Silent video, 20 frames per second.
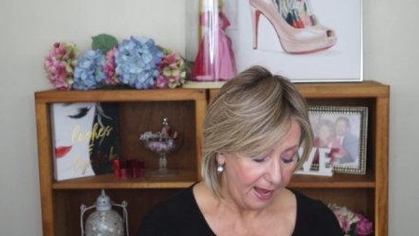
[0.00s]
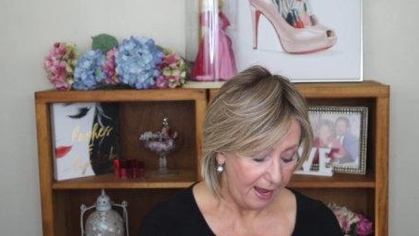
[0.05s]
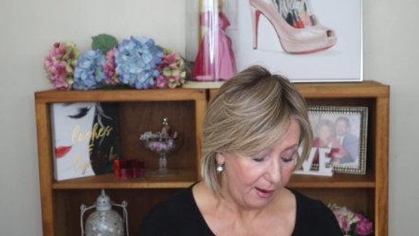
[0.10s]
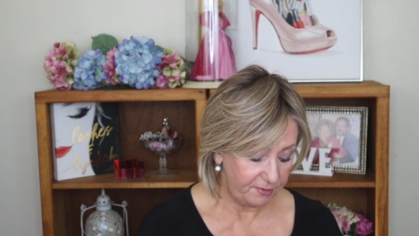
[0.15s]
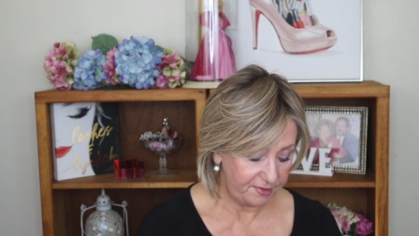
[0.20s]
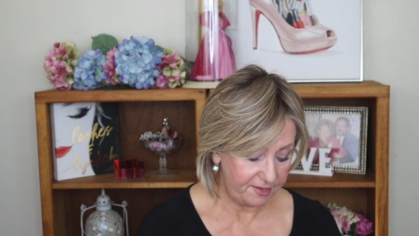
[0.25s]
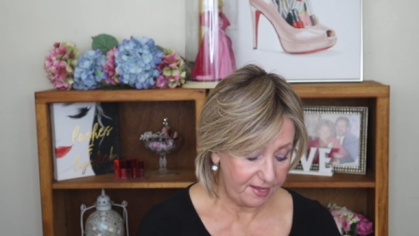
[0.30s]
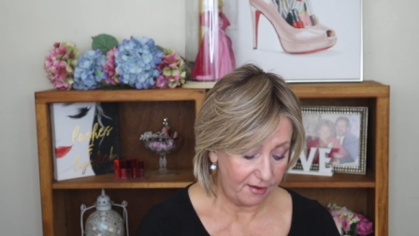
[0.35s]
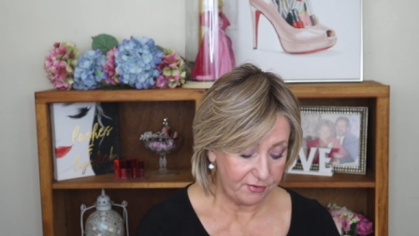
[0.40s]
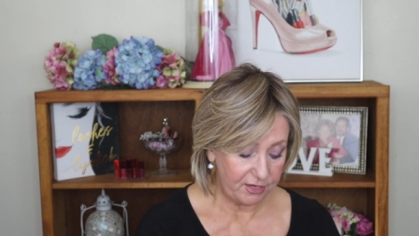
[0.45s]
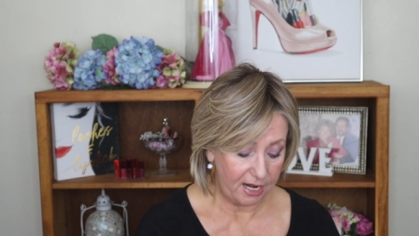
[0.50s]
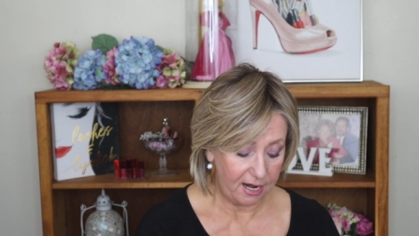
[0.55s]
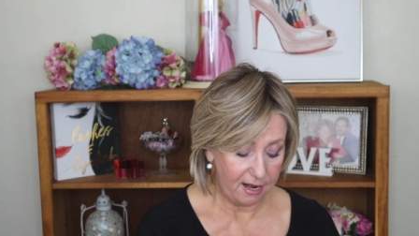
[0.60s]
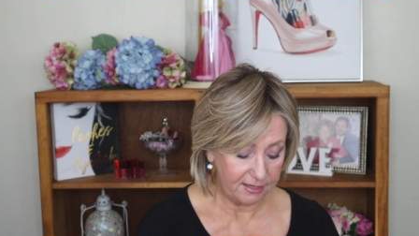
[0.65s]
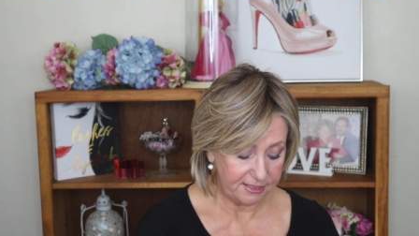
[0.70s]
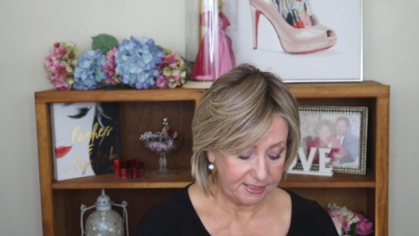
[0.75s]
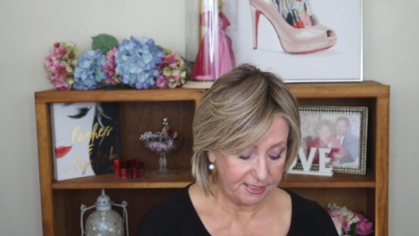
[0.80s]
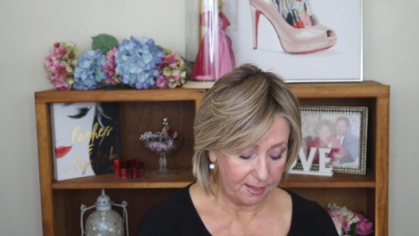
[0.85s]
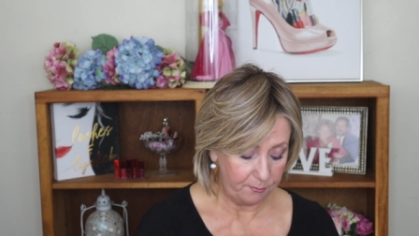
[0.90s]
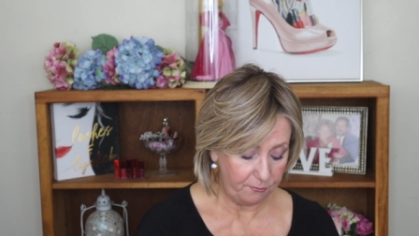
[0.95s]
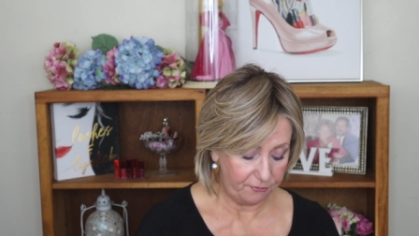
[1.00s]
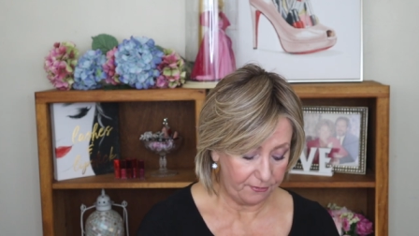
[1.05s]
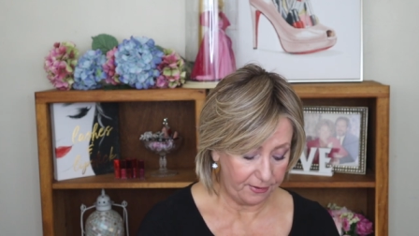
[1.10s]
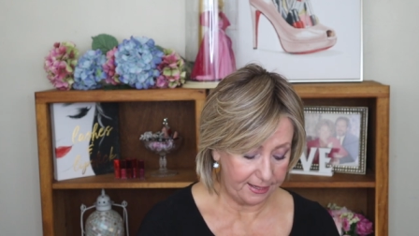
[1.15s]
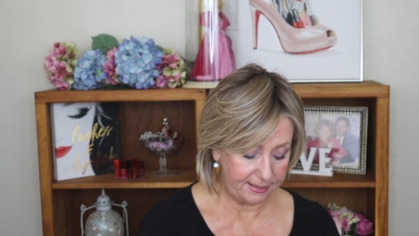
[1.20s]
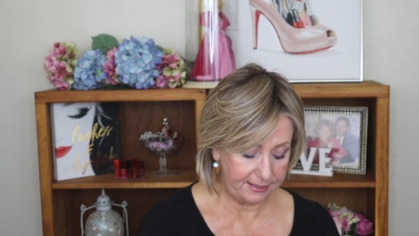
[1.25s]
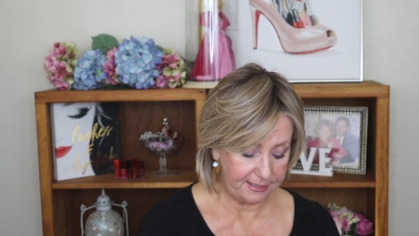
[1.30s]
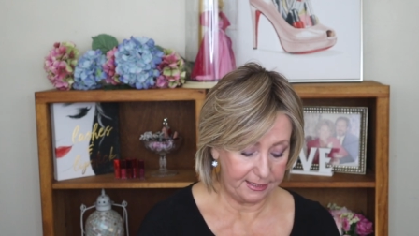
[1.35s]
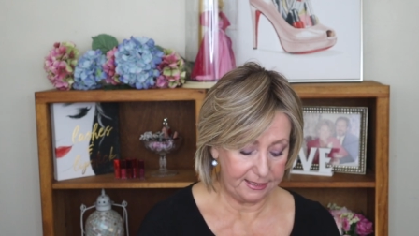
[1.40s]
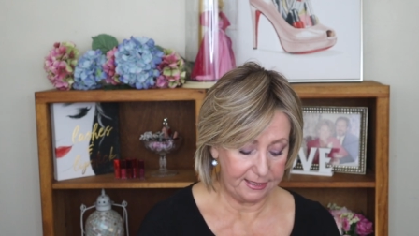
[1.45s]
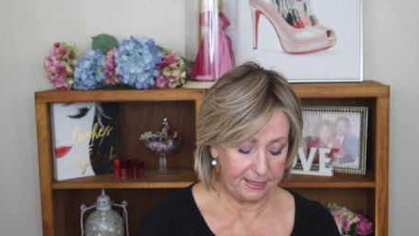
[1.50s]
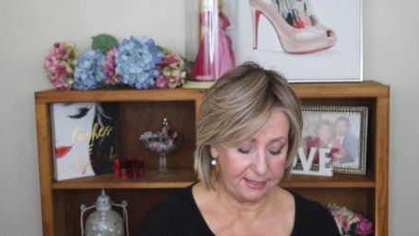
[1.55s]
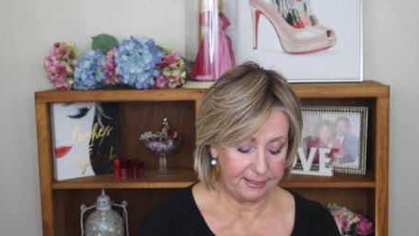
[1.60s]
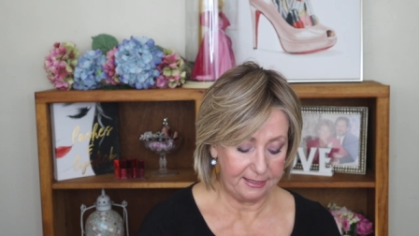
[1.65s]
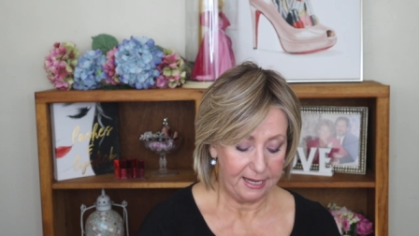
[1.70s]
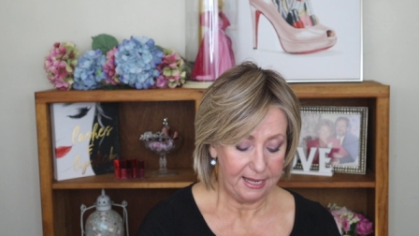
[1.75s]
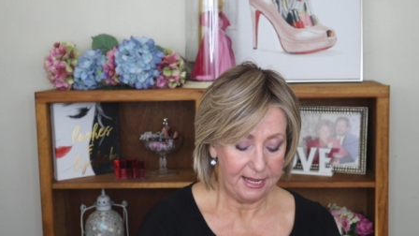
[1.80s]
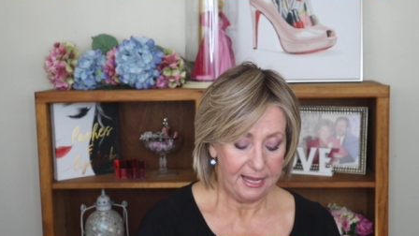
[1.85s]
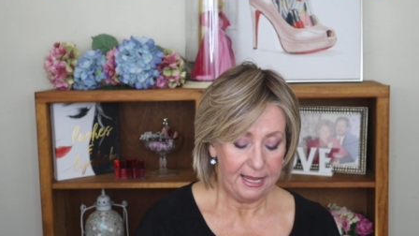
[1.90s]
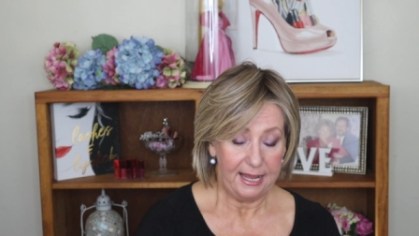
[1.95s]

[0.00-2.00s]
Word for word: I was having a hard time finding it.